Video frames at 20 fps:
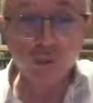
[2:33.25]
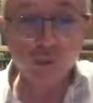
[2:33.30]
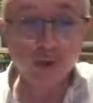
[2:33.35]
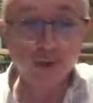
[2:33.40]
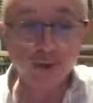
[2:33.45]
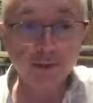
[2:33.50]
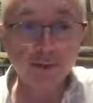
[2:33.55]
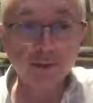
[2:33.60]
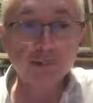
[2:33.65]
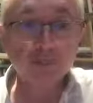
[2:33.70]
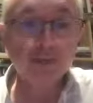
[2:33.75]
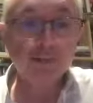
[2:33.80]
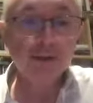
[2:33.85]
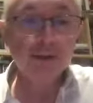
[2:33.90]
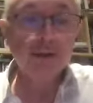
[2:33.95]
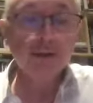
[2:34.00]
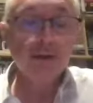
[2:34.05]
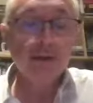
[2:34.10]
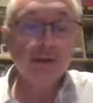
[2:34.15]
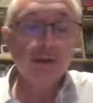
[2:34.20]
one.
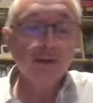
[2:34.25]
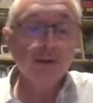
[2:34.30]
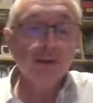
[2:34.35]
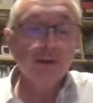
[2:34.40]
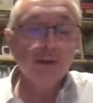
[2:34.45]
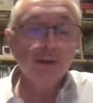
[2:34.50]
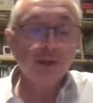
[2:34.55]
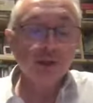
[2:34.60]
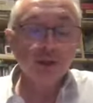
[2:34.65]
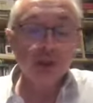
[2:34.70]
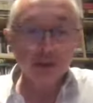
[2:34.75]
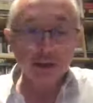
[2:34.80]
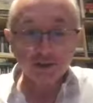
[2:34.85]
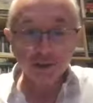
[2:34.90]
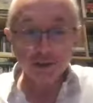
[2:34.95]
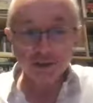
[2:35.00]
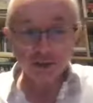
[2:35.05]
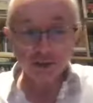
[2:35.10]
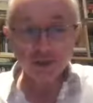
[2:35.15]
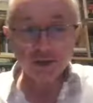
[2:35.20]

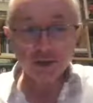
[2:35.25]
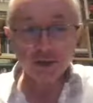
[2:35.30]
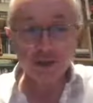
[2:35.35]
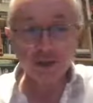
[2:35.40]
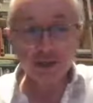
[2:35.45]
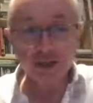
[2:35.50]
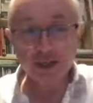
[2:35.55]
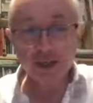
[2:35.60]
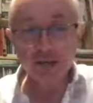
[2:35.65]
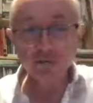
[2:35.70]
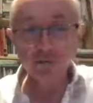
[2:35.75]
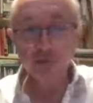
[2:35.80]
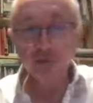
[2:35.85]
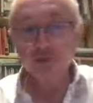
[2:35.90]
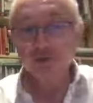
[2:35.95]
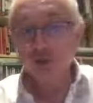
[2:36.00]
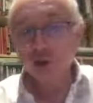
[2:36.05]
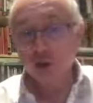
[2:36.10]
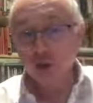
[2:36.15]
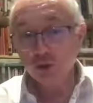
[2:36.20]
Jesus conceived of
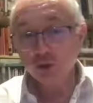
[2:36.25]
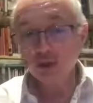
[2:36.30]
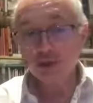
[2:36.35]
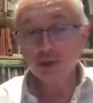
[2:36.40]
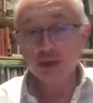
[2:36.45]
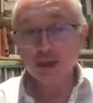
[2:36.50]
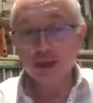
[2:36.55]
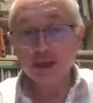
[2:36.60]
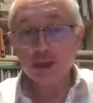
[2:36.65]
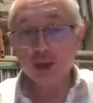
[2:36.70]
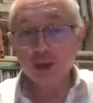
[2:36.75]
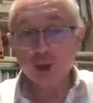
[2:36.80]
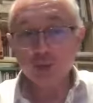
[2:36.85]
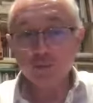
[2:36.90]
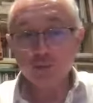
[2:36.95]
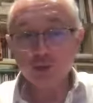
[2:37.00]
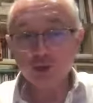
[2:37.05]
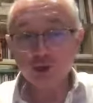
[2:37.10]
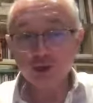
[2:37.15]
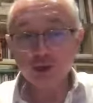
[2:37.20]
the unity
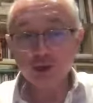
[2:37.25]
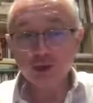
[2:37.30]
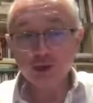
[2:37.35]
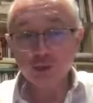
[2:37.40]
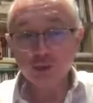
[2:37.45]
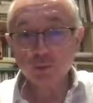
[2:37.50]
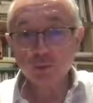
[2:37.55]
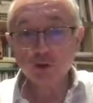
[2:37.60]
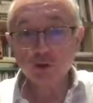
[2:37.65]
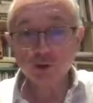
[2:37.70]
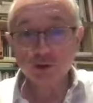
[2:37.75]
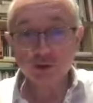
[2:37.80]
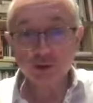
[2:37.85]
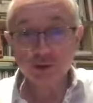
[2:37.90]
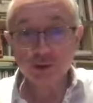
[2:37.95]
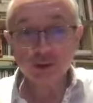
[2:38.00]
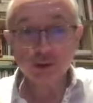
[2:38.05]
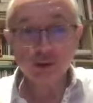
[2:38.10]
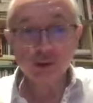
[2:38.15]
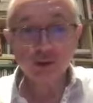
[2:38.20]
of Christian with
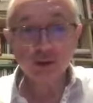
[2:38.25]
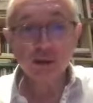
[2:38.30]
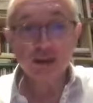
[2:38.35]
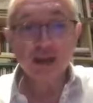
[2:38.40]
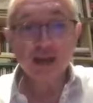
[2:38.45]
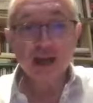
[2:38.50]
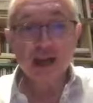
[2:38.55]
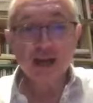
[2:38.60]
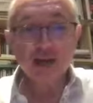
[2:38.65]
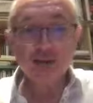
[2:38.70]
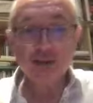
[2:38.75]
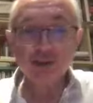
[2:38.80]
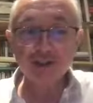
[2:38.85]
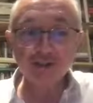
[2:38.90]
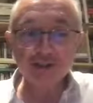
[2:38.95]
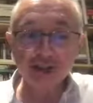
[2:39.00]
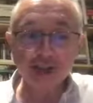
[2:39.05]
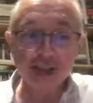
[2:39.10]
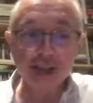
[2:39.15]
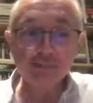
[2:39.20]
Christian as the
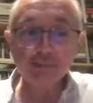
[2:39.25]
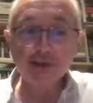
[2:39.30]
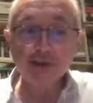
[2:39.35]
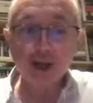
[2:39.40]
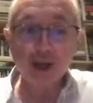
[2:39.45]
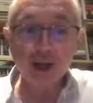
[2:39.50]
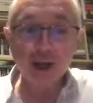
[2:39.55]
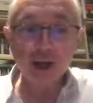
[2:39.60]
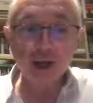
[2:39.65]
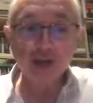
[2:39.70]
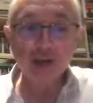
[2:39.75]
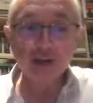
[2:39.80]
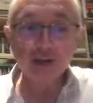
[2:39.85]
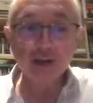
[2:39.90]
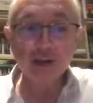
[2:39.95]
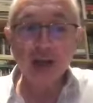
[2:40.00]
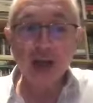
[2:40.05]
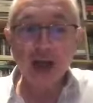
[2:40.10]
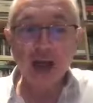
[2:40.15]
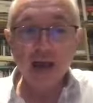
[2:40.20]
same kind
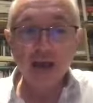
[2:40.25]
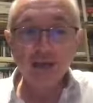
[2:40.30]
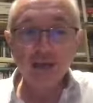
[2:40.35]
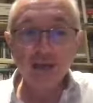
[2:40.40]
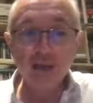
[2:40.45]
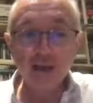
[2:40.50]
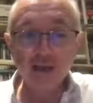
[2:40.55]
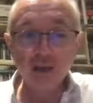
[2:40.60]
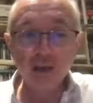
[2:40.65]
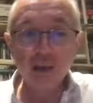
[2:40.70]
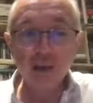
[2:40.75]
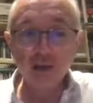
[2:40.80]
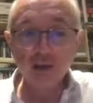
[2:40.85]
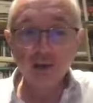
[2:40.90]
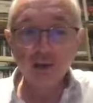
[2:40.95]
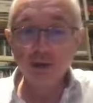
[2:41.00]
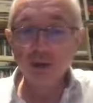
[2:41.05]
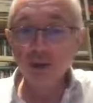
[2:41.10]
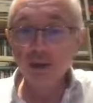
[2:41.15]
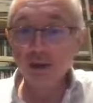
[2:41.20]
as his
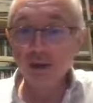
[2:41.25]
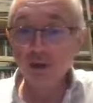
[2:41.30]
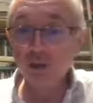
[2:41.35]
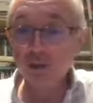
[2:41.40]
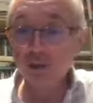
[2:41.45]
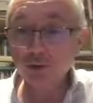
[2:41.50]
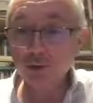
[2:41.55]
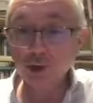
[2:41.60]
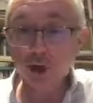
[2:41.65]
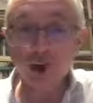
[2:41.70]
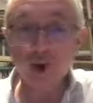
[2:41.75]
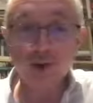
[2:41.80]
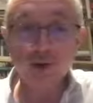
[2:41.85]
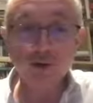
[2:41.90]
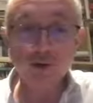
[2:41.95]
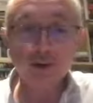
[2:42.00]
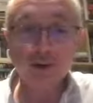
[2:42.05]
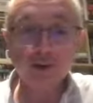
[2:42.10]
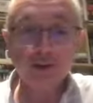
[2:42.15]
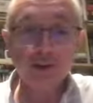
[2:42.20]
unity with
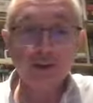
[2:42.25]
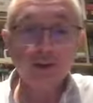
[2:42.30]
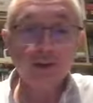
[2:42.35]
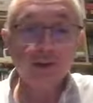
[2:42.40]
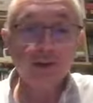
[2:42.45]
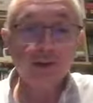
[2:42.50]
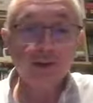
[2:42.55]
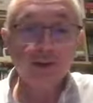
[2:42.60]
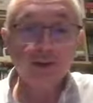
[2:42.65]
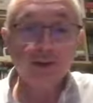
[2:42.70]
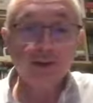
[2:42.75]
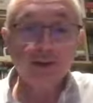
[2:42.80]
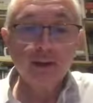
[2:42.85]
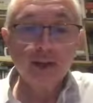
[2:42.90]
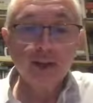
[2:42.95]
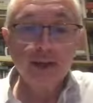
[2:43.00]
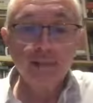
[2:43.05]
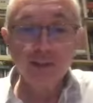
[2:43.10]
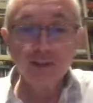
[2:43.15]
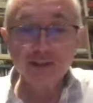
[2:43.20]
God.
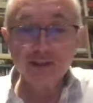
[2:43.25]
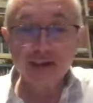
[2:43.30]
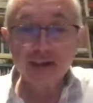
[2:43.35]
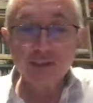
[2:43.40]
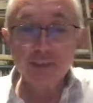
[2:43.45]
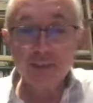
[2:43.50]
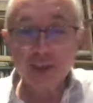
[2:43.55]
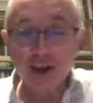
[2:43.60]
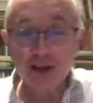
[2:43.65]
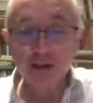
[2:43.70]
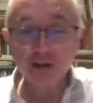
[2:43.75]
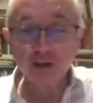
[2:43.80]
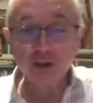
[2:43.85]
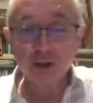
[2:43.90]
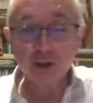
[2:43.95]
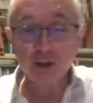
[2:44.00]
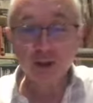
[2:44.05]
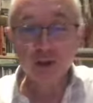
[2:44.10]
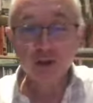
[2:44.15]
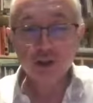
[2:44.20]
In the same
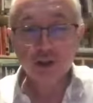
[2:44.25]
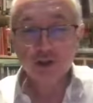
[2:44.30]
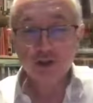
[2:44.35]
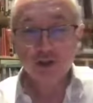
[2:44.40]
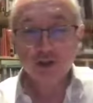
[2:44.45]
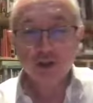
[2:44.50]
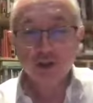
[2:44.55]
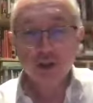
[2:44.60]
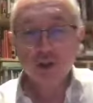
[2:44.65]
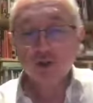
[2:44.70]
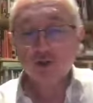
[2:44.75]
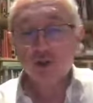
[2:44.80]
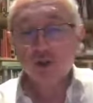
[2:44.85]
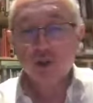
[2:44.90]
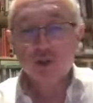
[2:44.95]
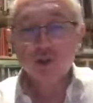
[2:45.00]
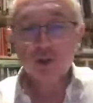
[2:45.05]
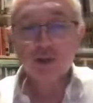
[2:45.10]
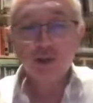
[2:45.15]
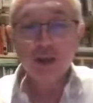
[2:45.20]
passage, Jesus goes
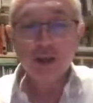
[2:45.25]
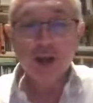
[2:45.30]
on,